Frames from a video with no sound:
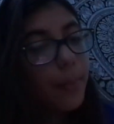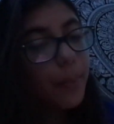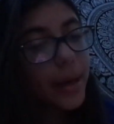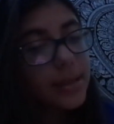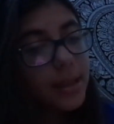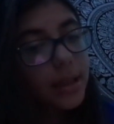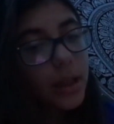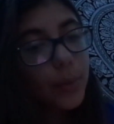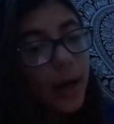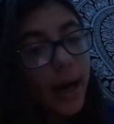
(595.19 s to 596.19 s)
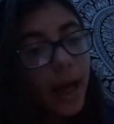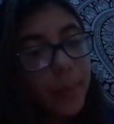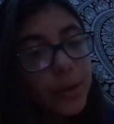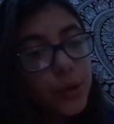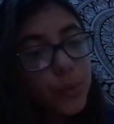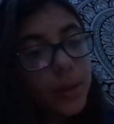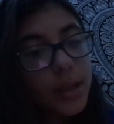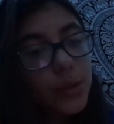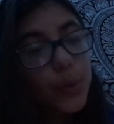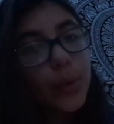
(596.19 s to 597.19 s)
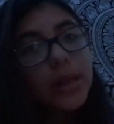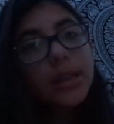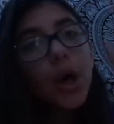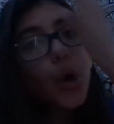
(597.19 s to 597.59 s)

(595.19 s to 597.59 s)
basically what had happened to us was